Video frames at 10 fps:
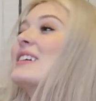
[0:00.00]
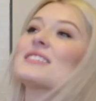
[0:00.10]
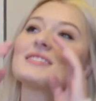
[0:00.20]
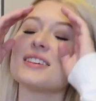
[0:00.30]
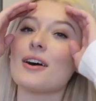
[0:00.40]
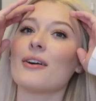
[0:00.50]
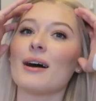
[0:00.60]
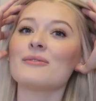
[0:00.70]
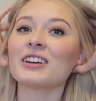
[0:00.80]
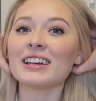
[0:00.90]
So
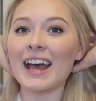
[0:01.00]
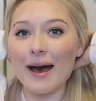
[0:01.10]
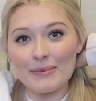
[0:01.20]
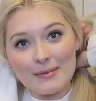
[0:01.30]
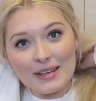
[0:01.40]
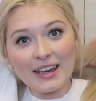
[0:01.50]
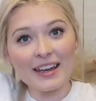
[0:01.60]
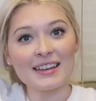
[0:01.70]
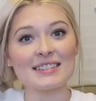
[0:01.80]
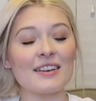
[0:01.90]
I'm really happy
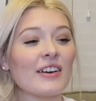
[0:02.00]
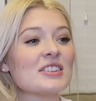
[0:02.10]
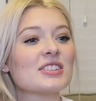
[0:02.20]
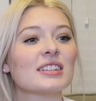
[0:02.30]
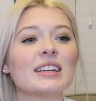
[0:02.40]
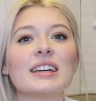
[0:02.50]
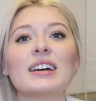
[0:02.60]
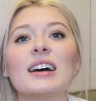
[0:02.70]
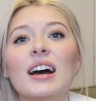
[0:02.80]
because eventually,